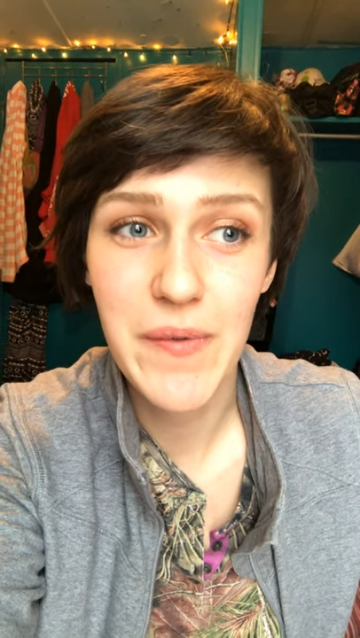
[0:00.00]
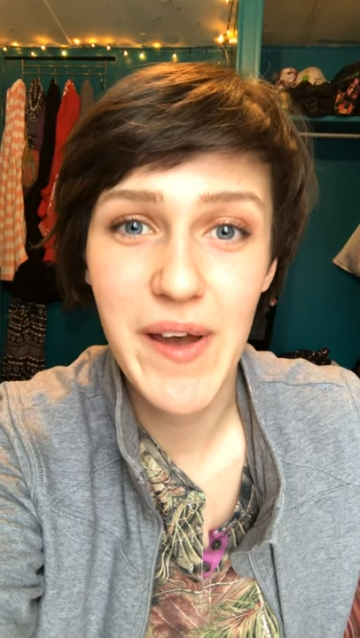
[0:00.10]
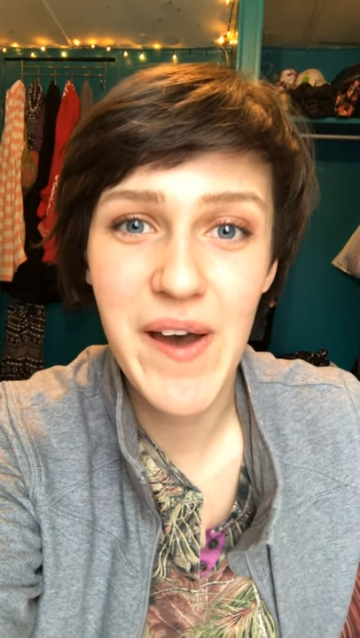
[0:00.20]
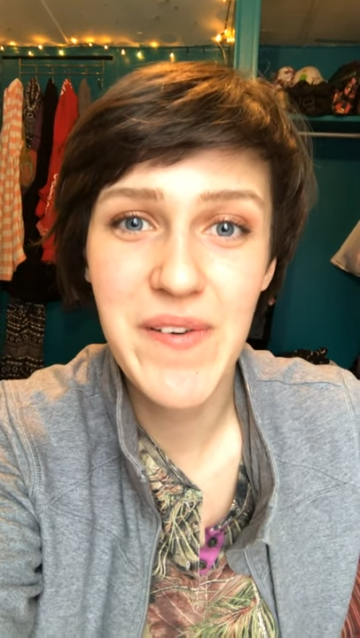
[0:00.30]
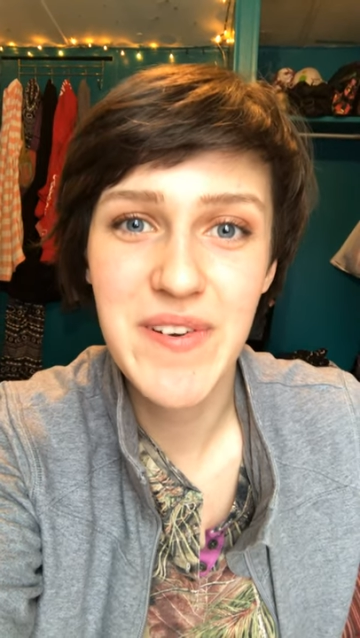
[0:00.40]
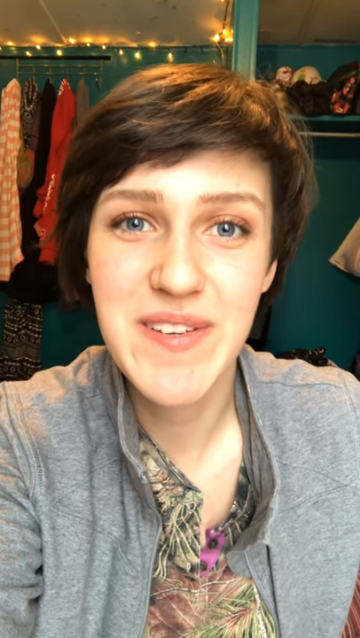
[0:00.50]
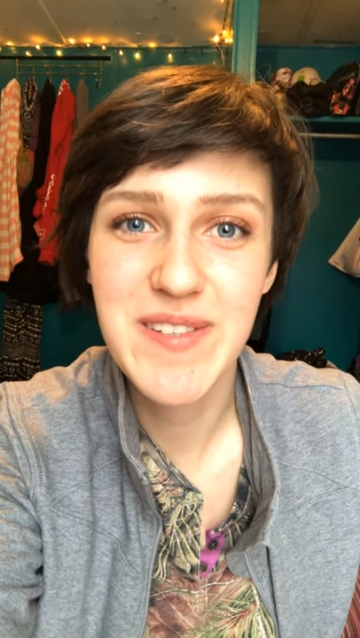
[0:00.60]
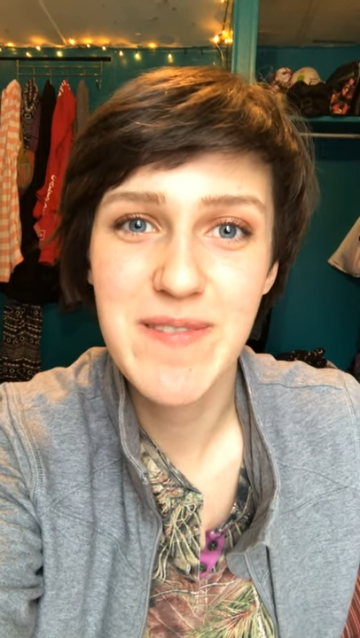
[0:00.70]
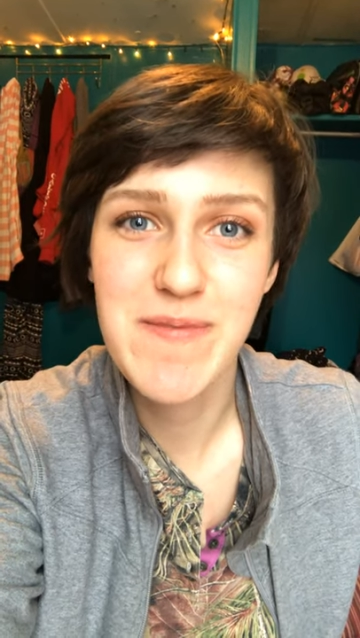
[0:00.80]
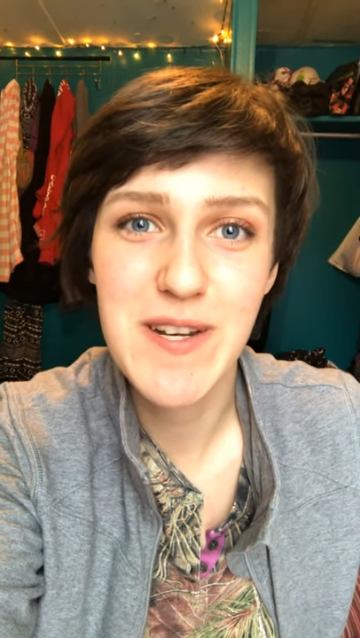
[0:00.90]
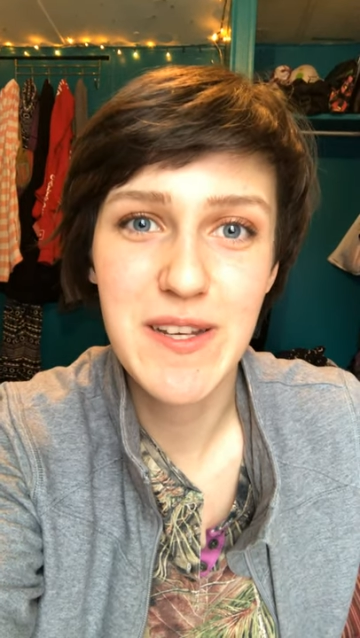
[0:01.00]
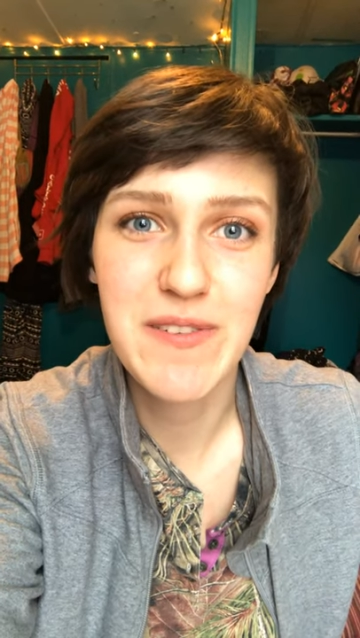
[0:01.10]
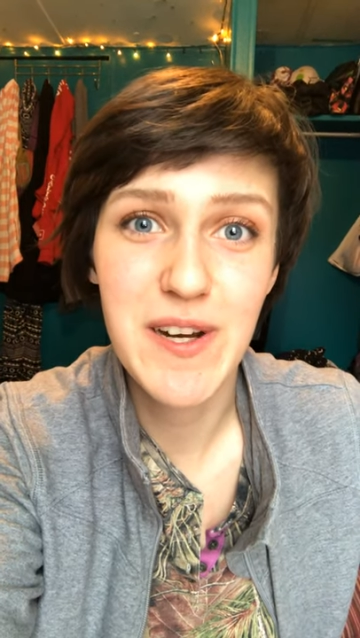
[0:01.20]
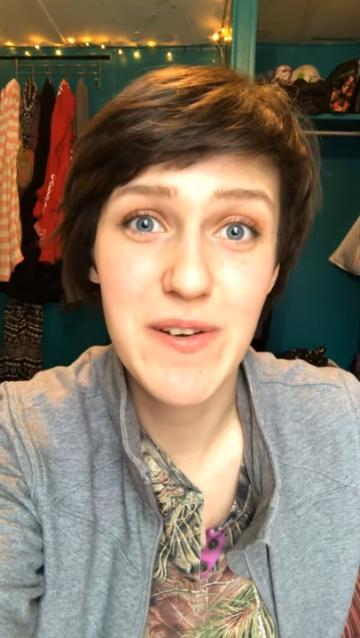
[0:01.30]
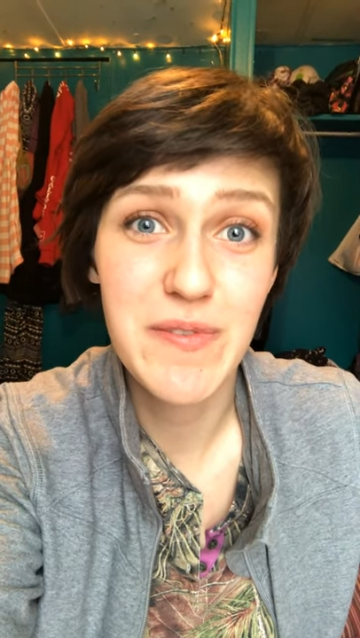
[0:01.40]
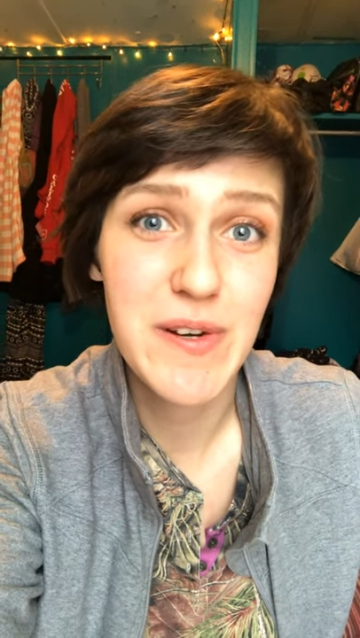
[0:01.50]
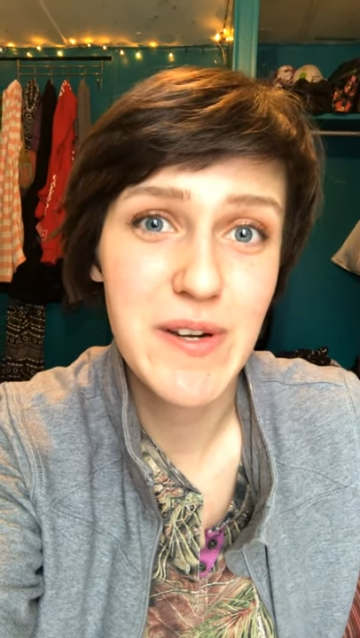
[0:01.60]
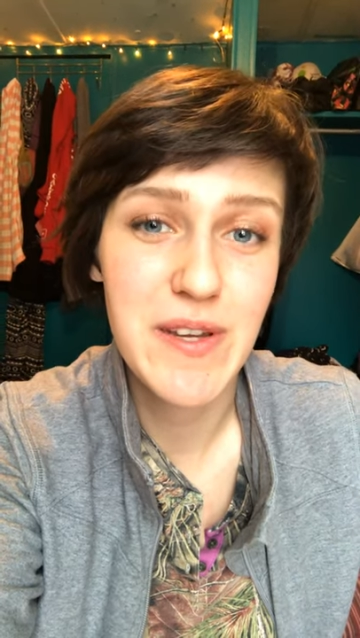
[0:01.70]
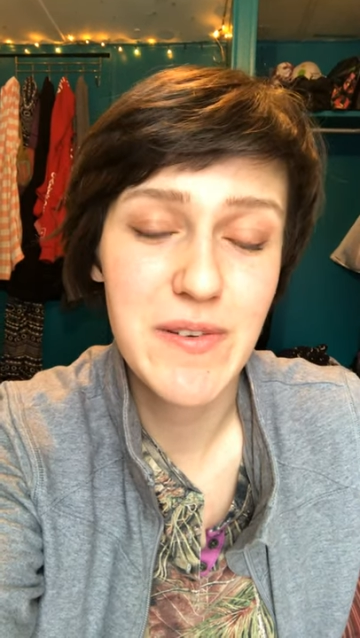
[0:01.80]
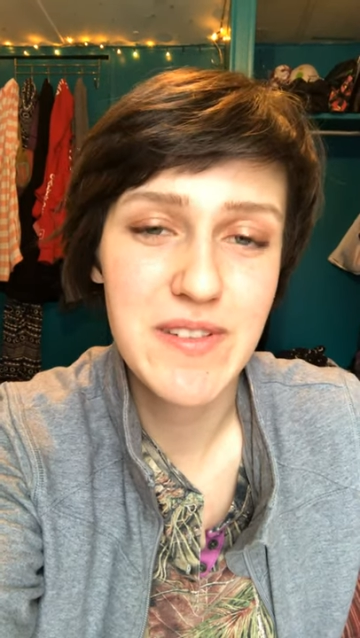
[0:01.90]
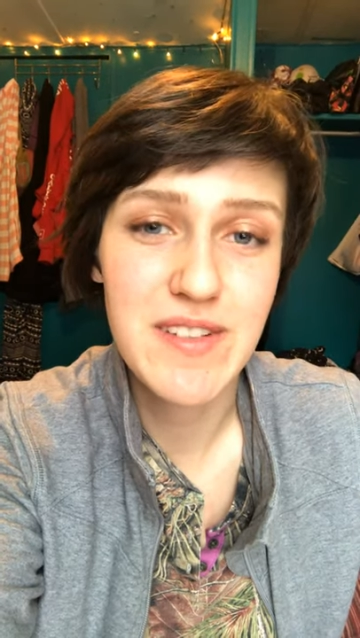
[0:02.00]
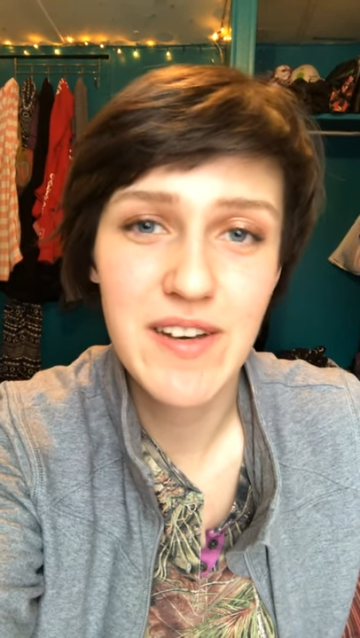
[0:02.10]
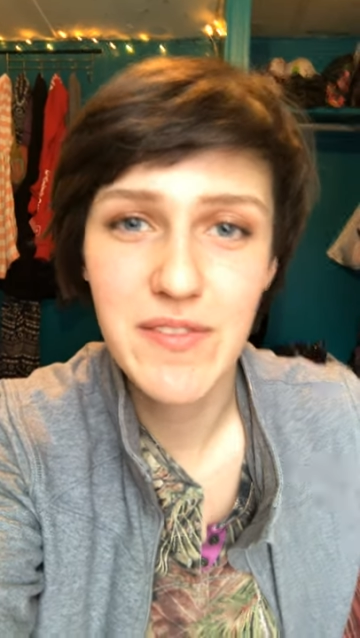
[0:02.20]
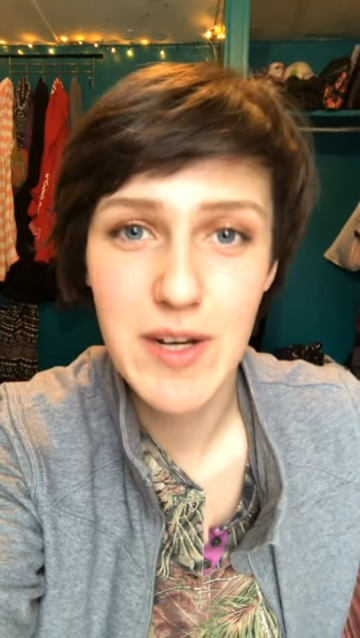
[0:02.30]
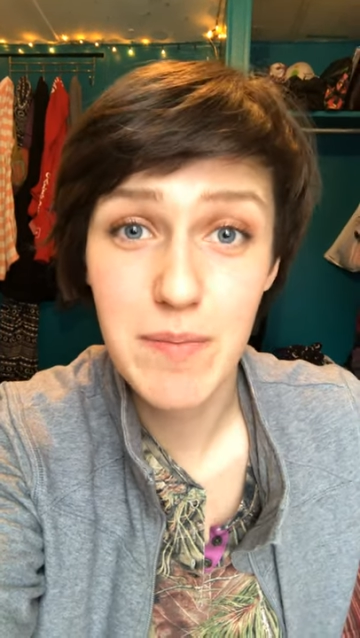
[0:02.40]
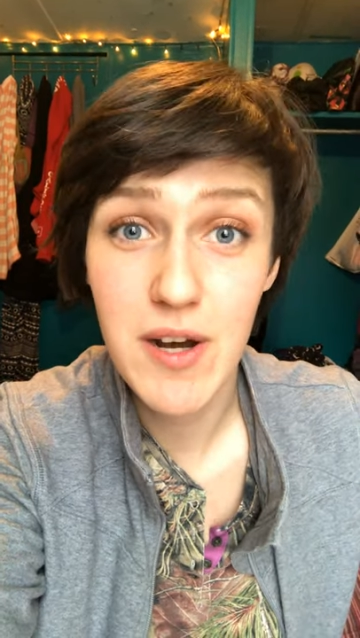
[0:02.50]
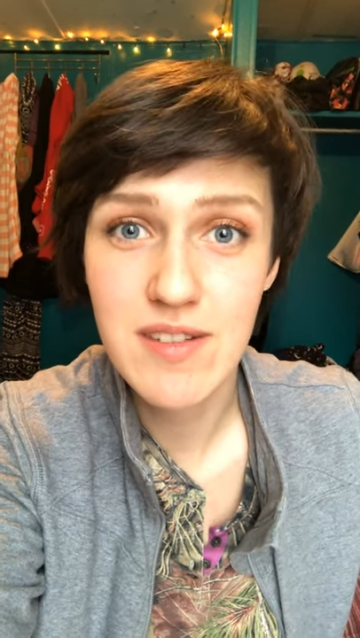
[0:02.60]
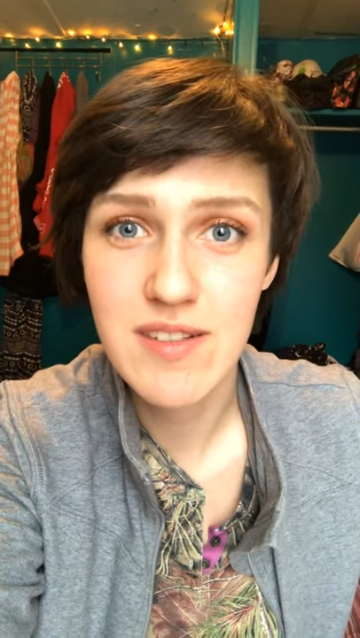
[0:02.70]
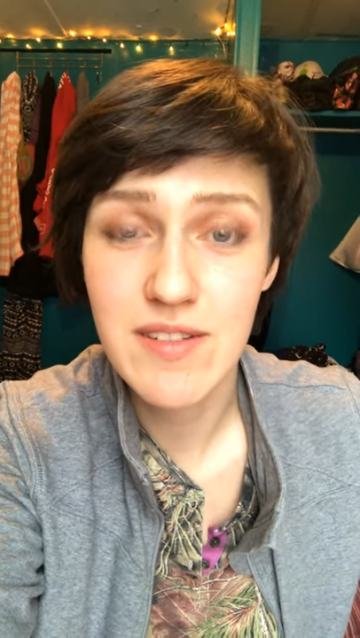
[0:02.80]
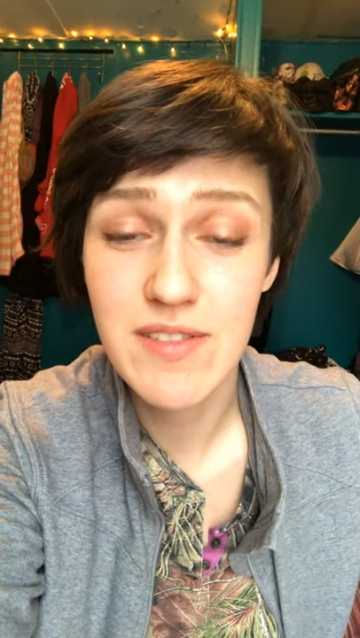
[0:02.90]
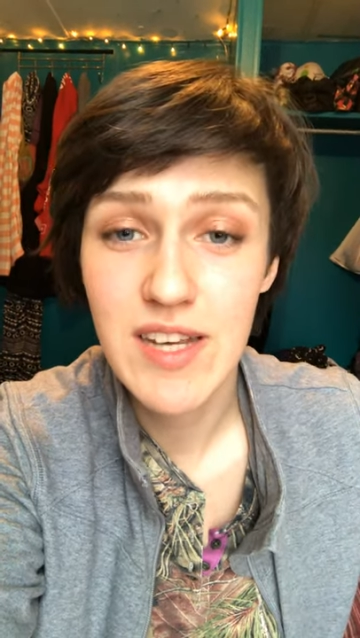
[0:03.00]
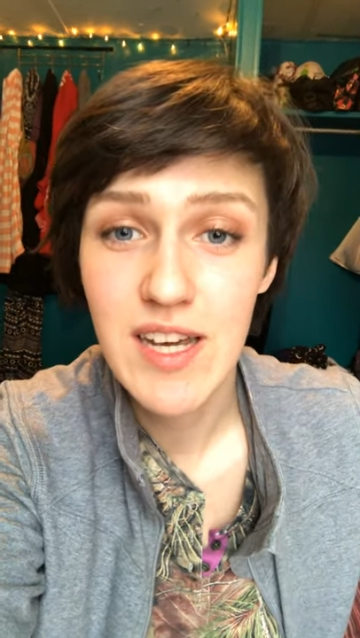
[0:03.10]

loud to somebody right in front of you. It's not very positive.